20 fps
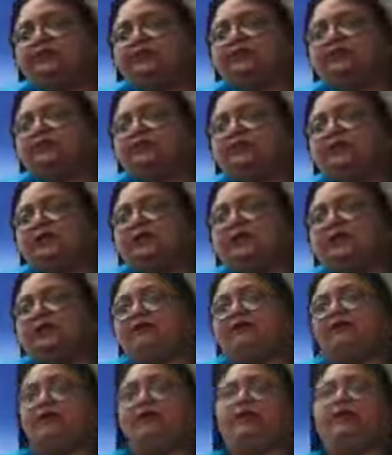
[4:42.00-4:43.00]
and Switzerland
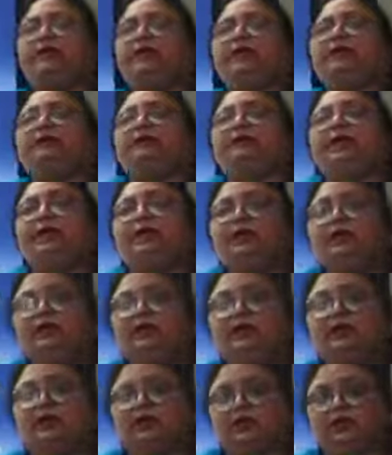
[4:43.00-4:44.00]
have already attained
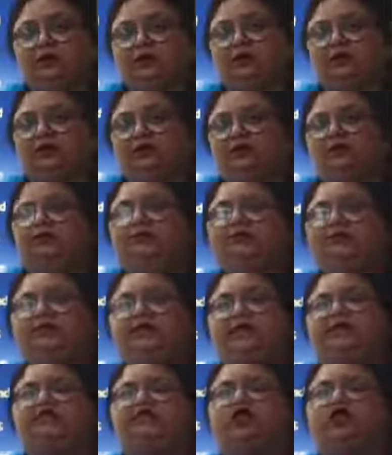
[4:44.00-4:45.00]
the
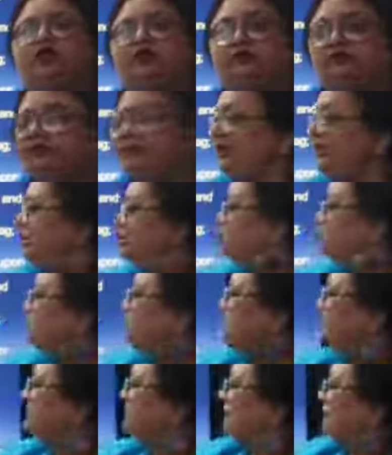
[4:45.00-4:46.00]
state of
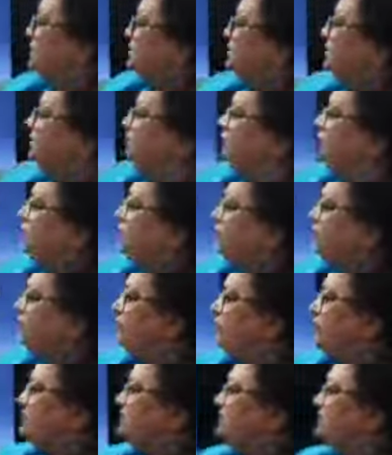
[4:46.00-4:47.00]
nation state.
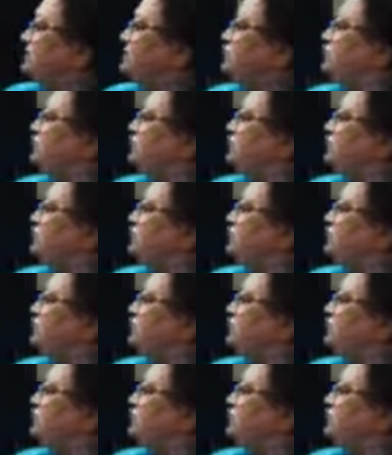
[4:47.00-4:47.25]
France has